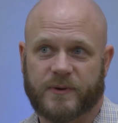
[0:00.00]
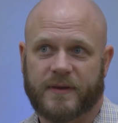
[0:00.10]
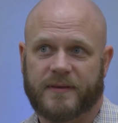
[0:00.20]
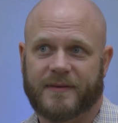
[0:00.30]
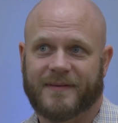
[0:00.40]

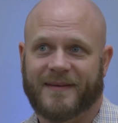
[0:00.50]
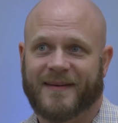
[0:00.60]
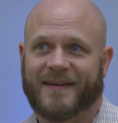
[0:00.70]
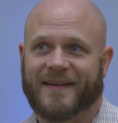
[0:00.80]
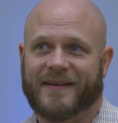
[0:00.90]
with
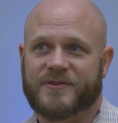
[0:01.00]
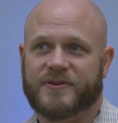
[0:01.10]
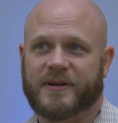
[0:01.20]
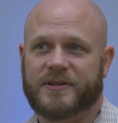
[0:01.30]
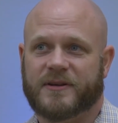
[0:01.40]
and
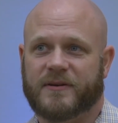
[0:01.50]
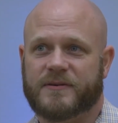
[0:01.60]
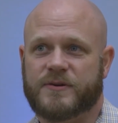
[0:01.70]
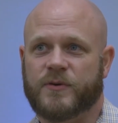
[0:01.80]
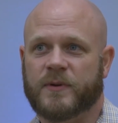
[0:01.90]
treat each other
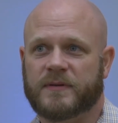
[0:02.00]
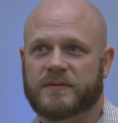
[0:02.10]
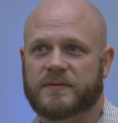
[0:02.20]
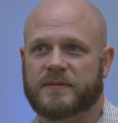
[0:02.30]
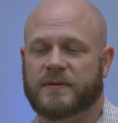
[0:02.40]
as
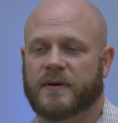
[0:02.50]
humans,